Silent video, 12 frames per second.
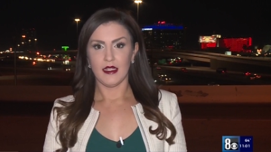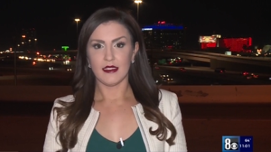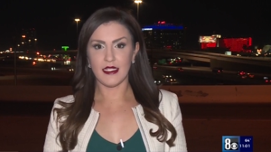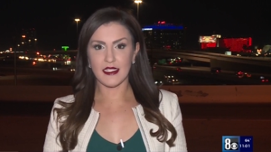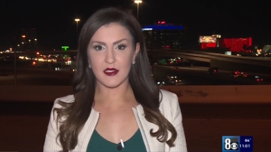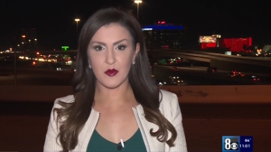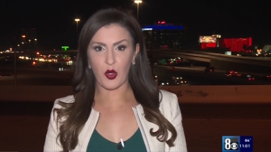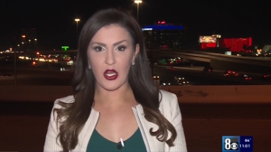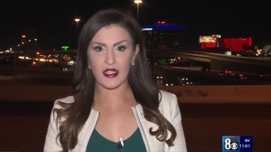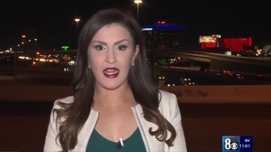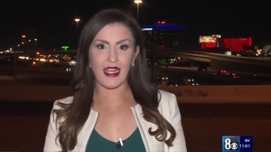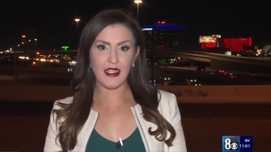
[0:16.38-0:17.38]
Denise and
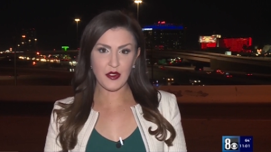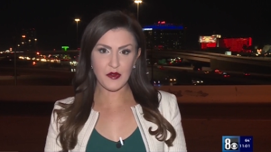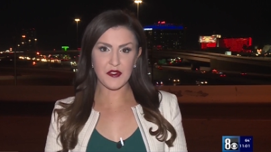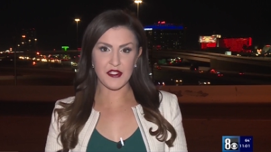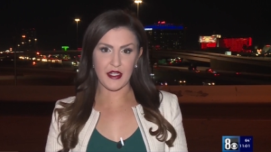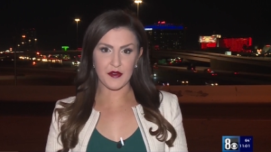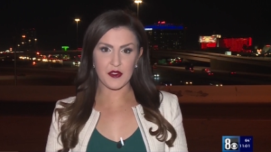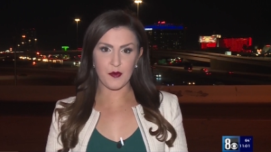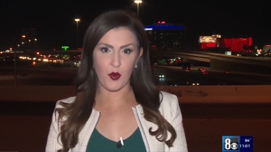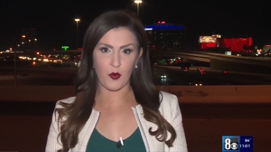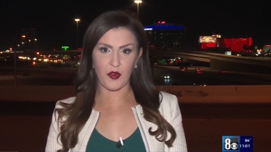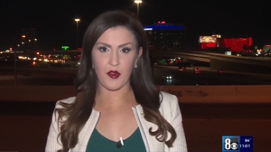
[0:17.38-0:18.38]
Brian, 8 News Now
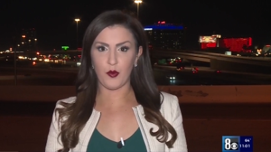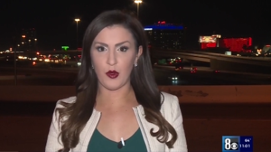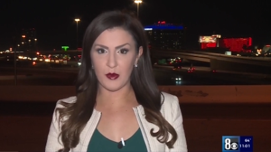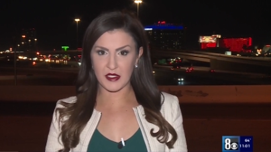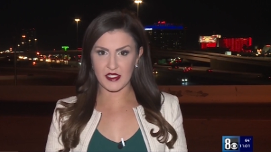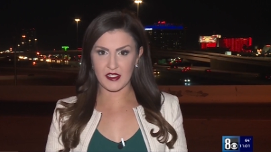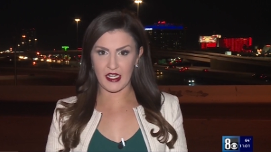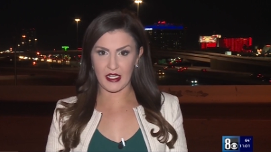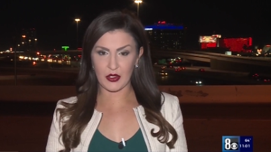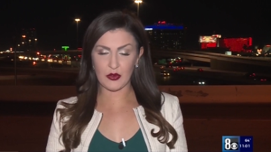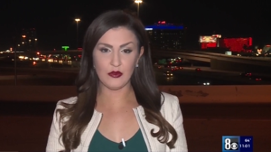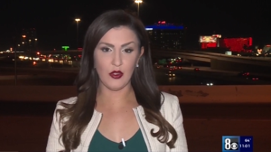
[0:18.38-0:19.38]
spoke with a woman
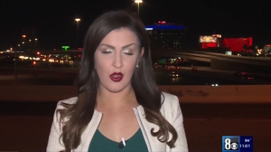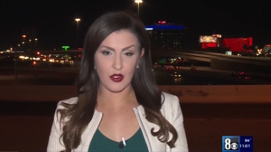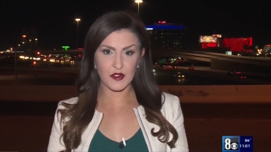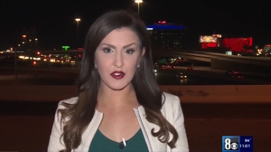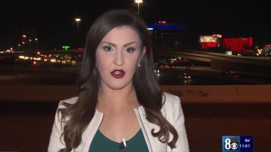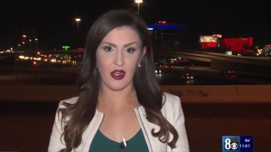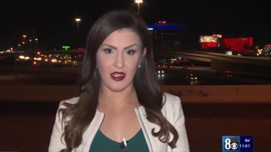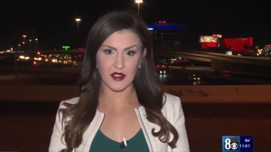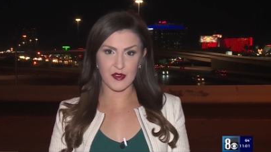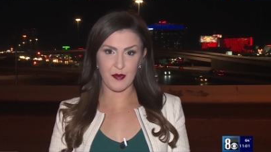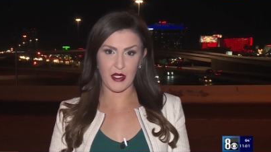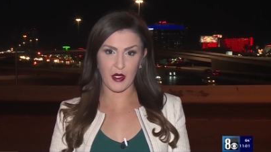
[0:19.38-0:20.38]
today who lost her
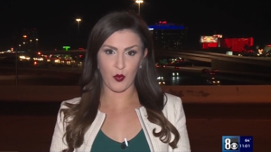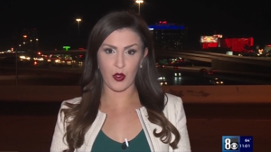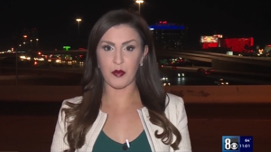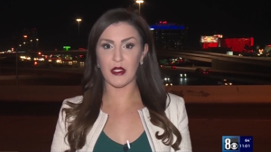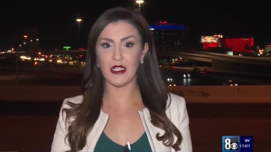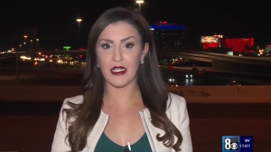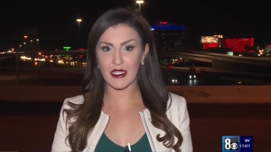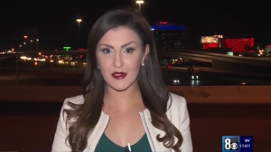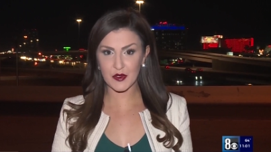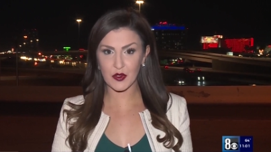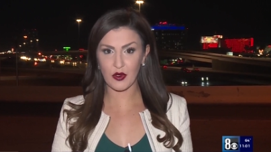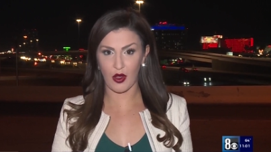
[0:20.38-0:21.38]
husband in what
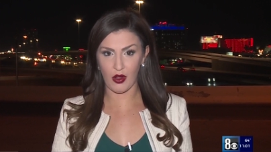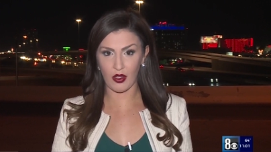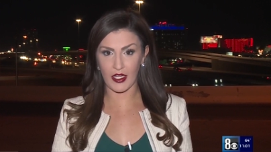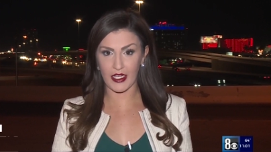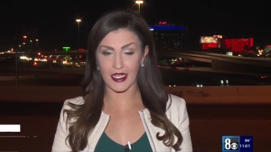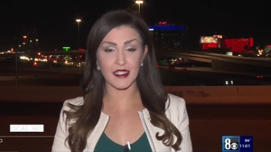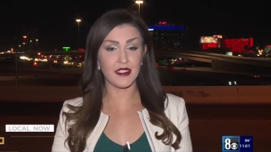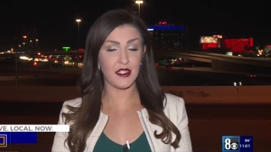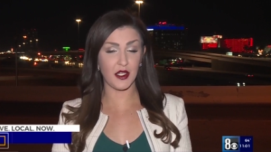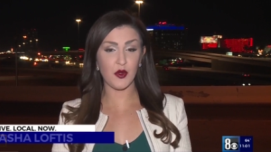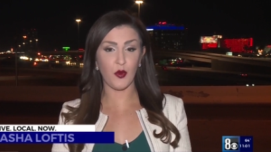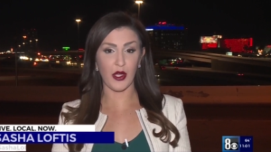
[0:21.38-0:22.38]
police are calling a
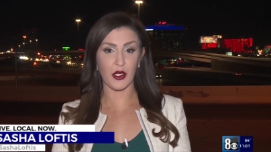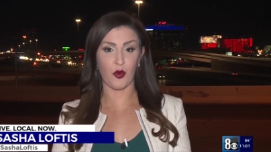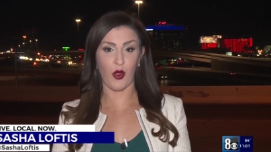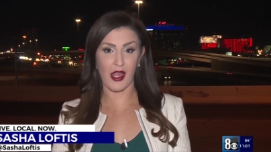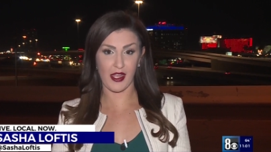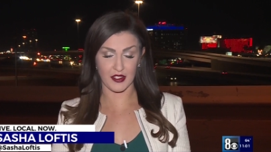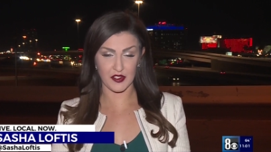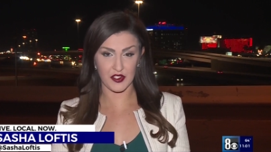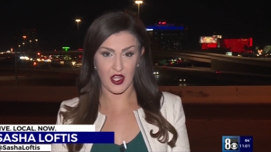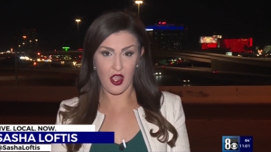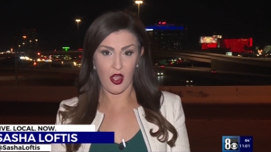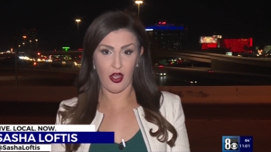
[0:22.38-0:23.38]
DUI
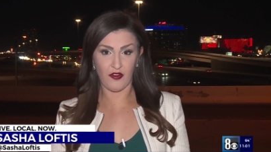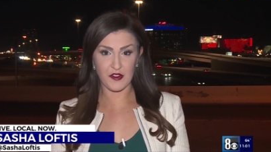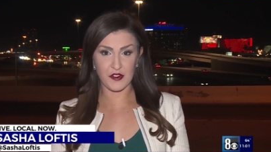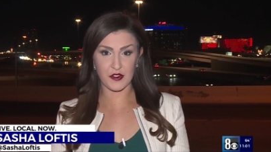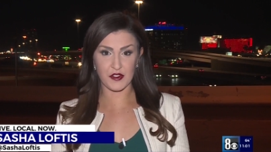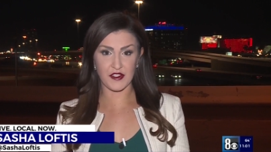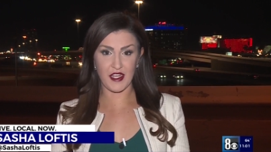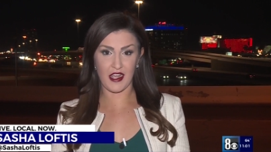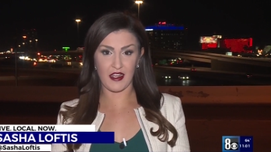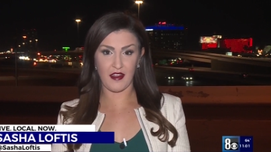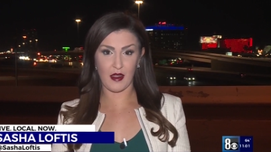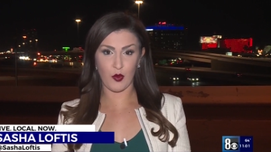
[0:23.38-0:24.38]
crash. Officers
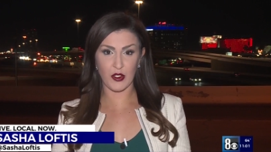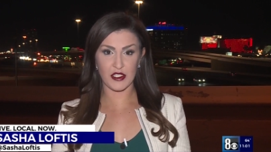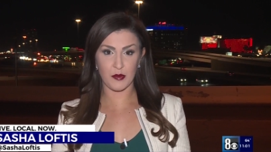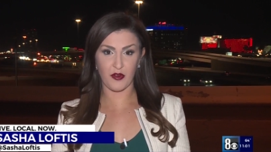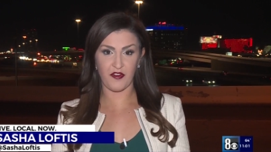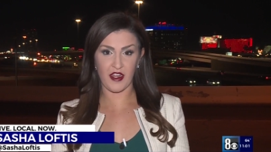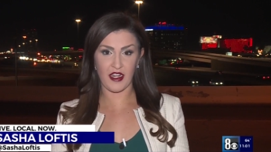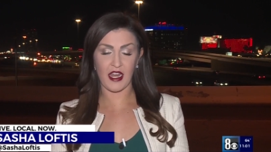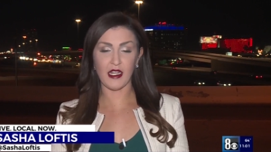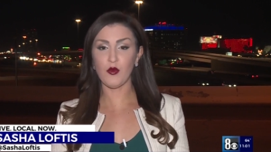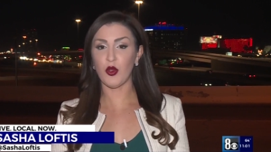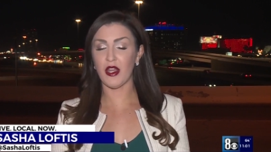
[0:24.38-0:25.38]
say they want to prevent
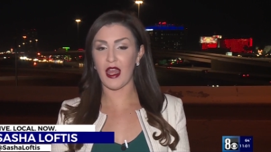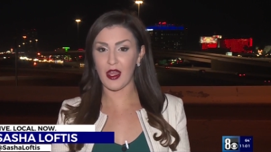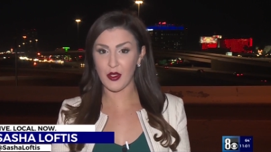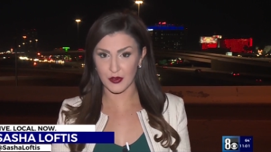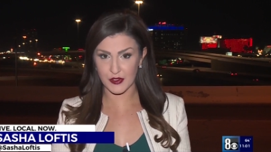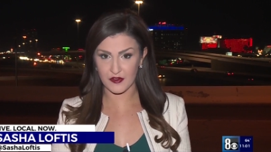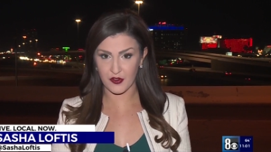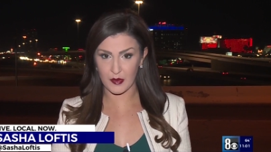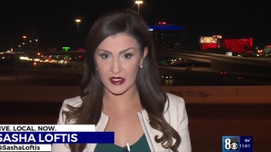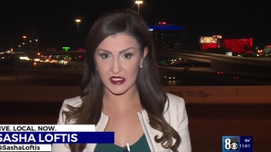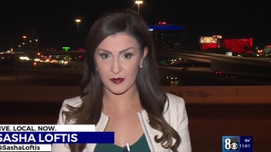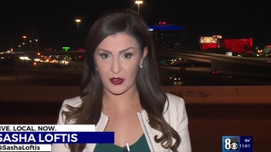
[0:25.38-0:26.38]
anyone else
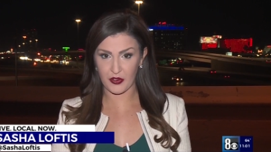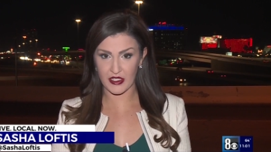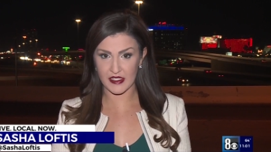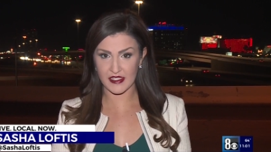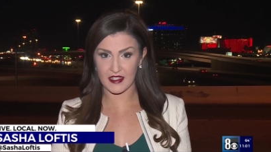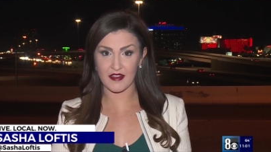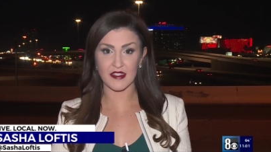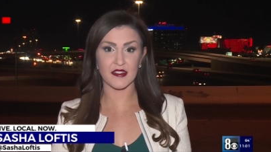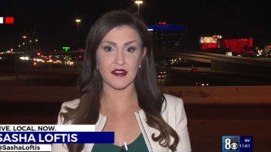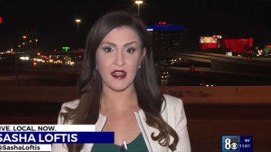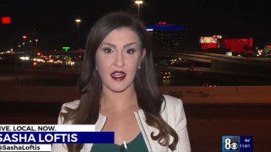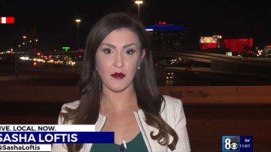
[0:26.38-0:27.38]
from experiencing this
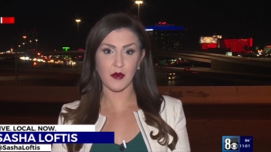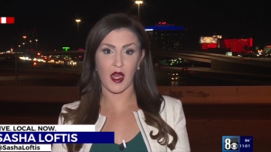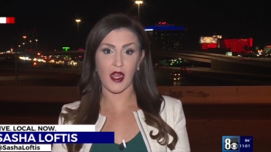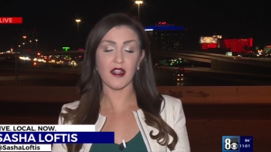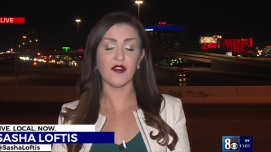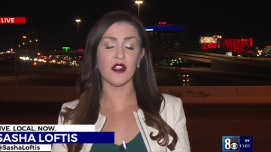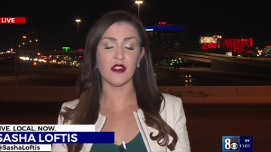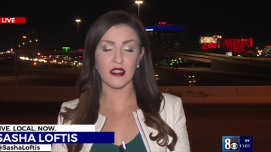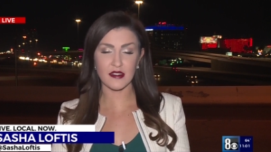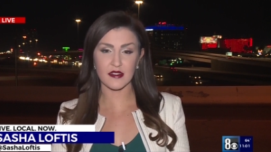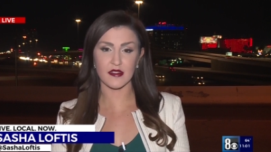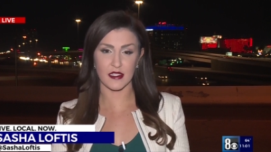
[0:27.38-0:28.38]
same kind of
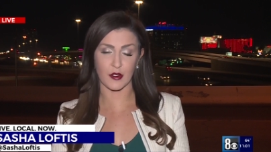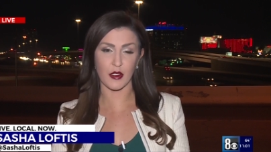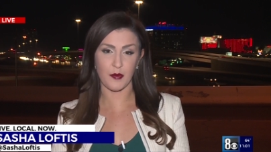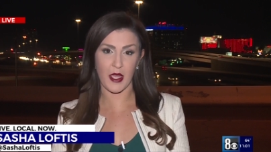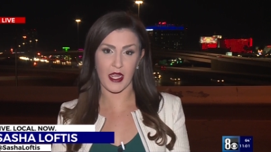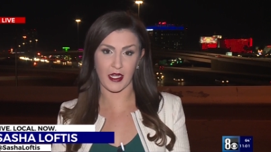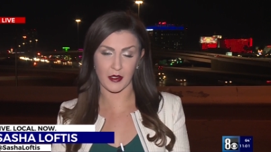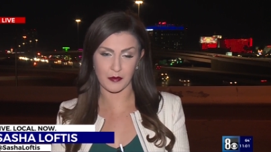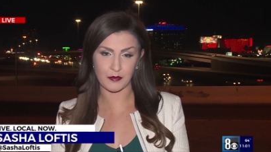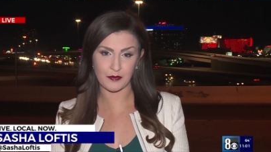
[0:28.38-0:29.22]
unnecessary pain.